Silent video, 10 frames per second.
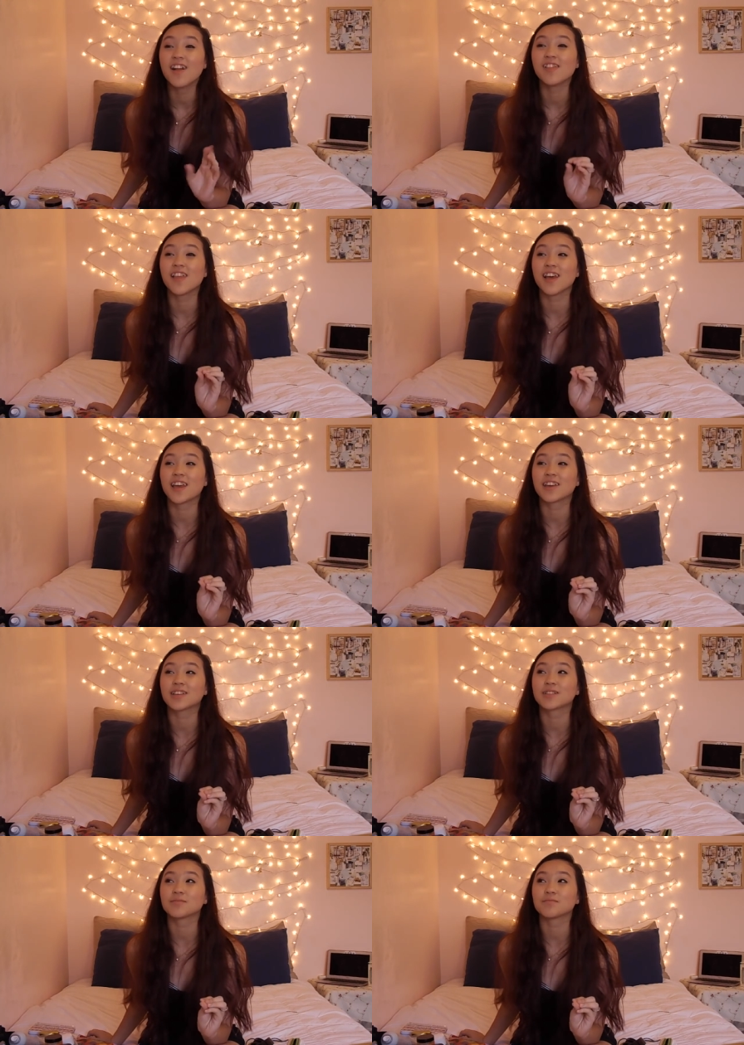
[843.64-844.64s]

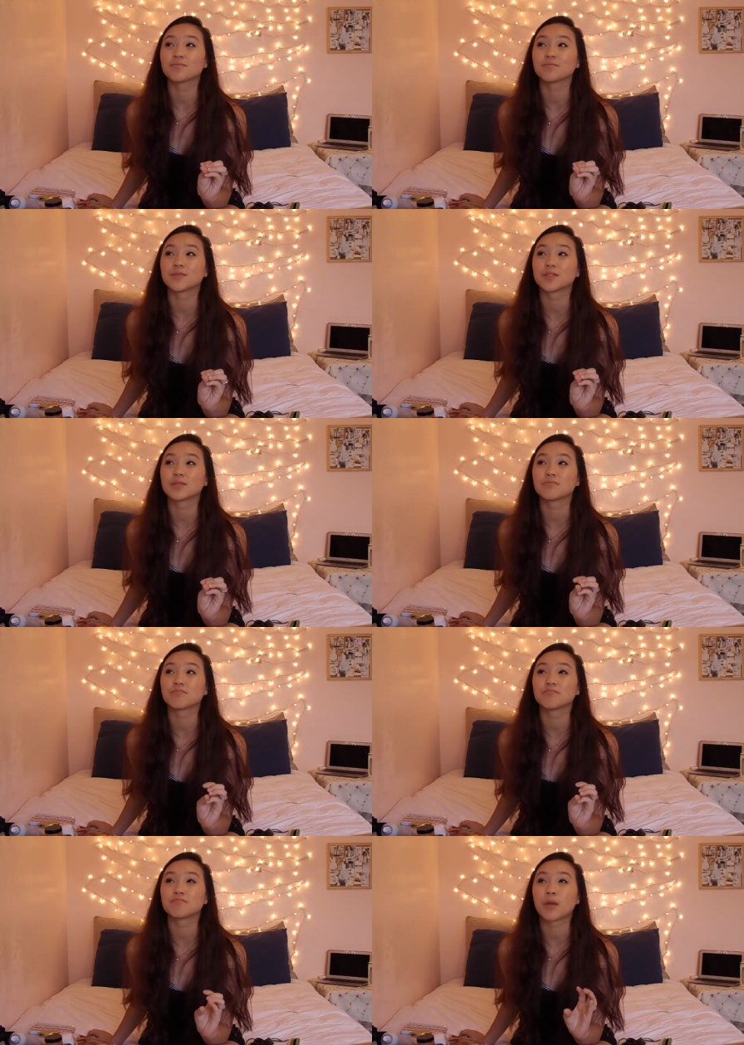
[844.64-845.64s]
like
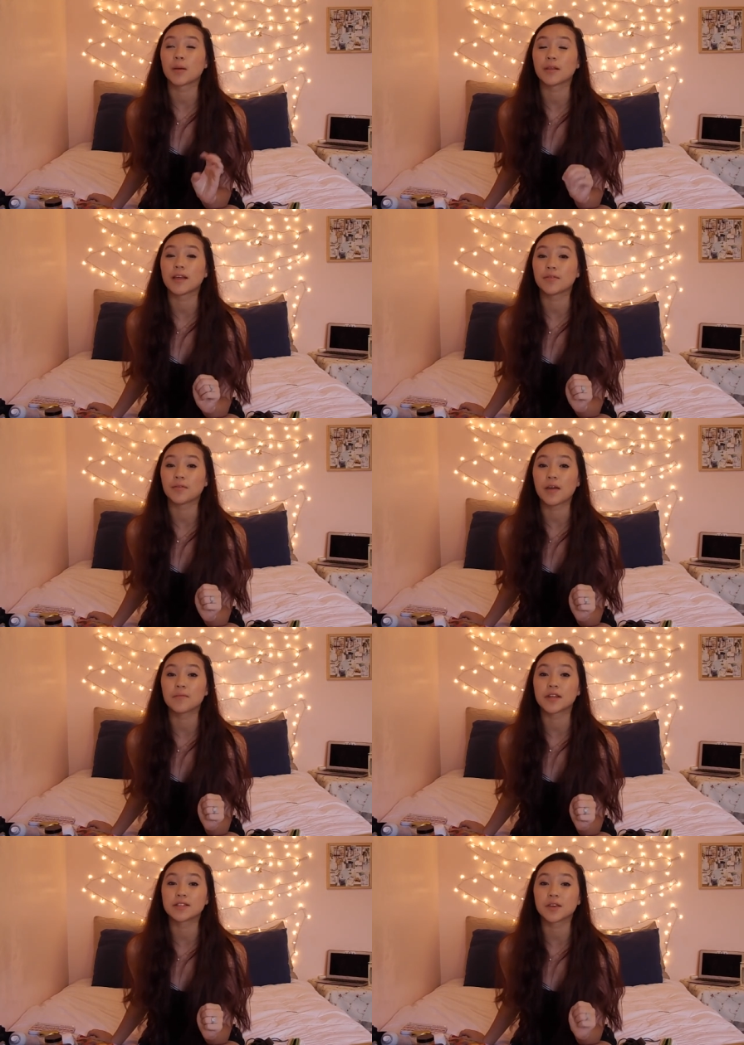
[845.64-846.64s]
probably like five
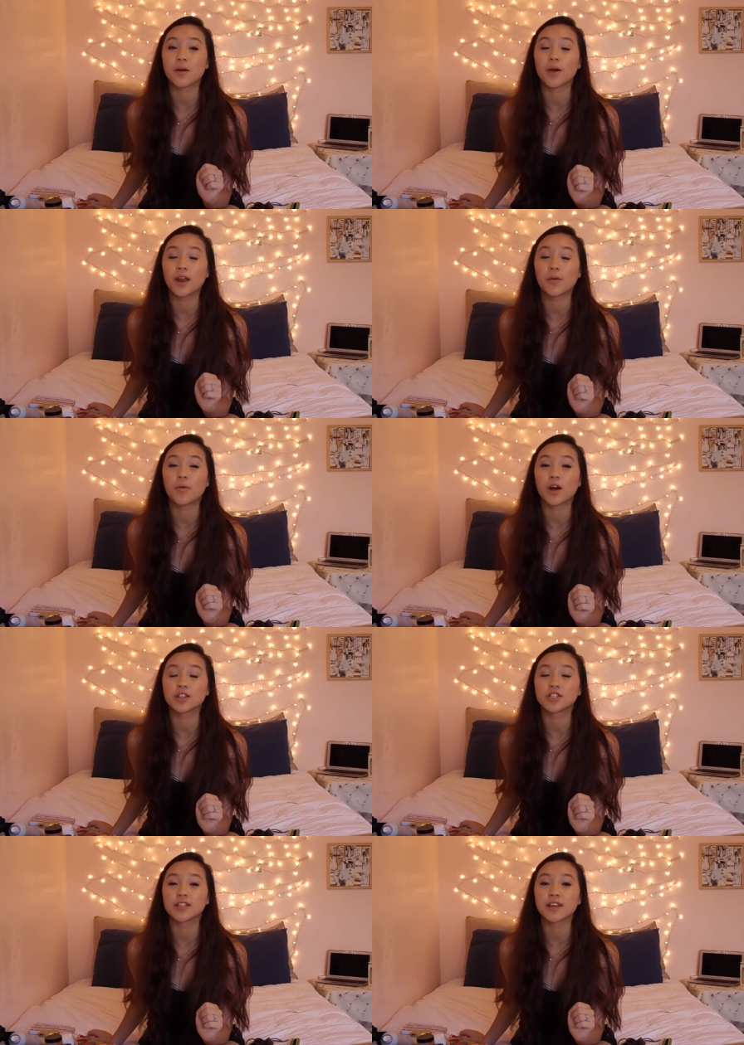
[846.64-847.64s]
minutes ago and I
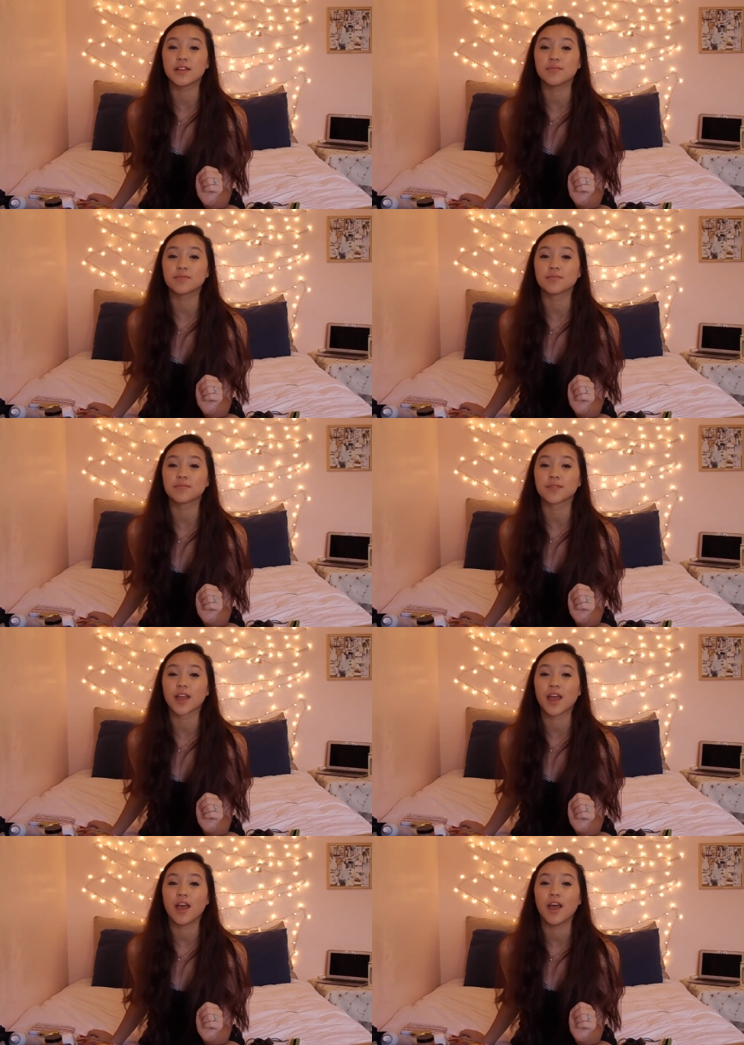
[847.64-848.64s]
watched it
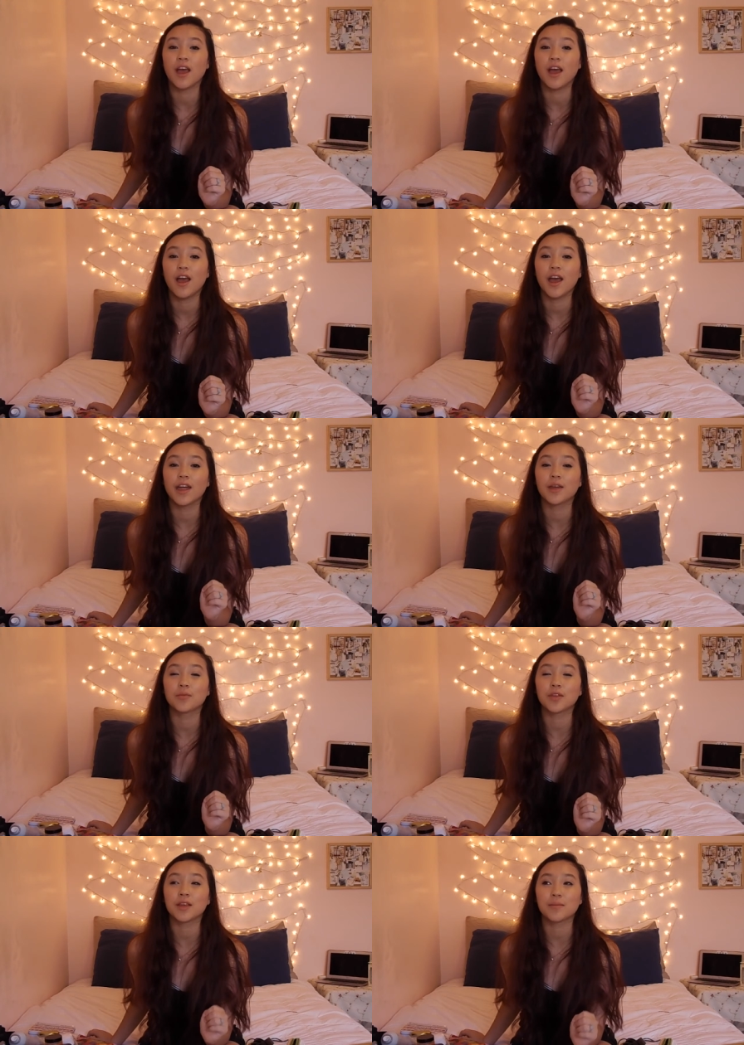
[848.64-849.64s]
and
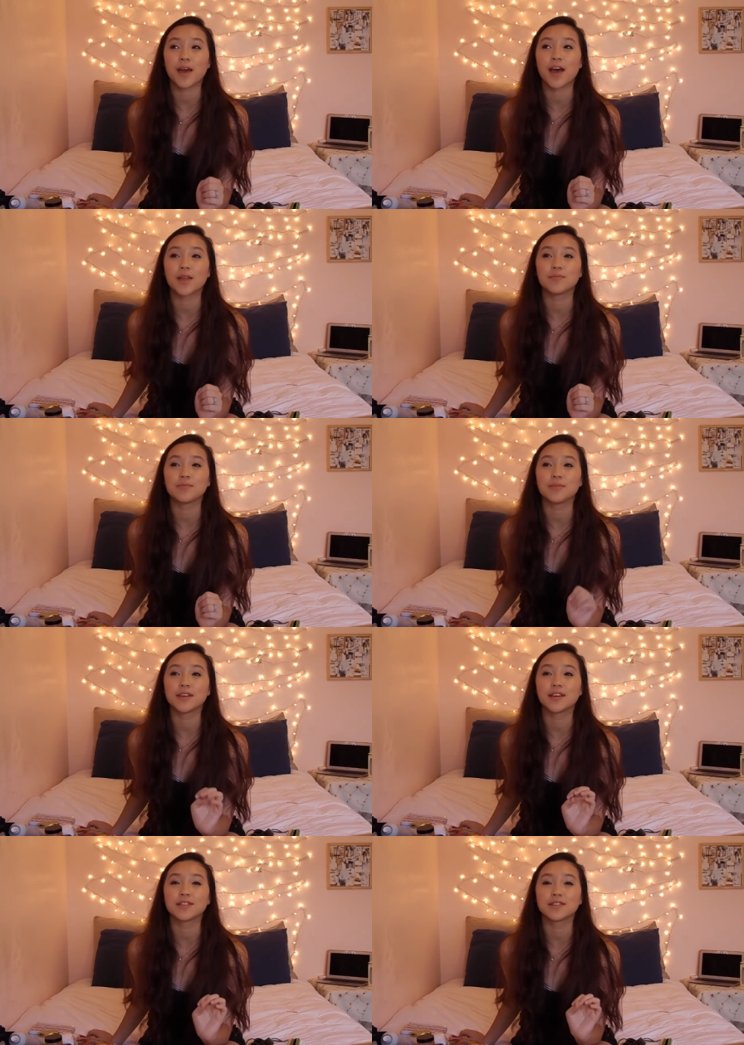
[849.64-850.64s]
I'm really mad
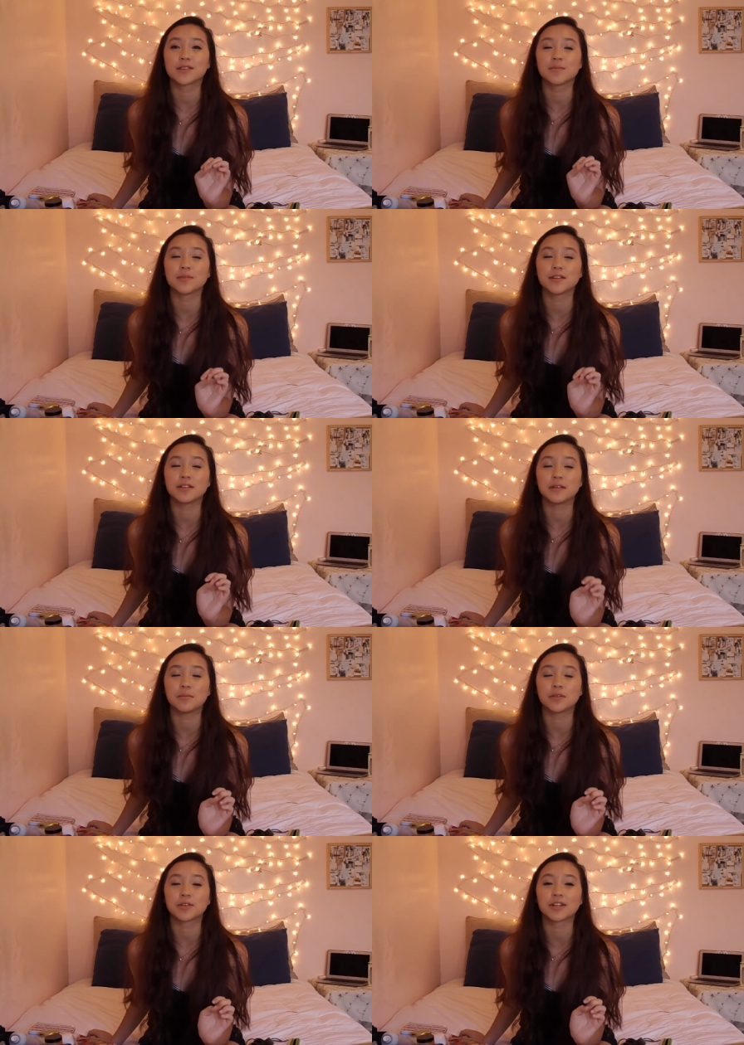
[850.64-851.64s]
because it's completely
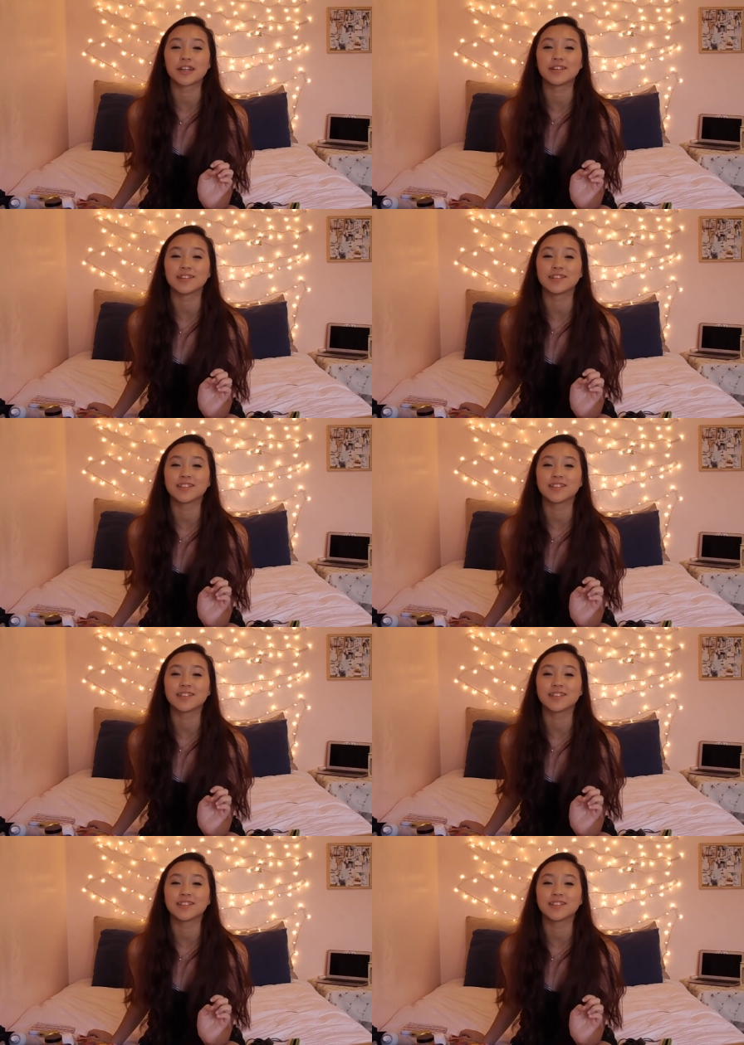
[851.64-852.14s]
blurry.